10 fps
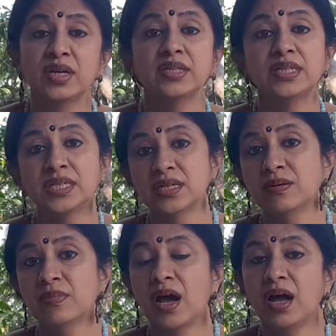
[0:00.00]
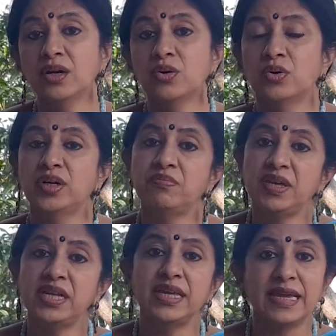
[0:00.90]
The term Agol,
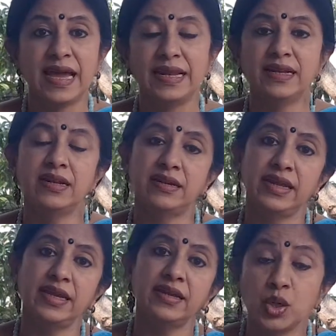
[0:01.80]
meaning cattle raid,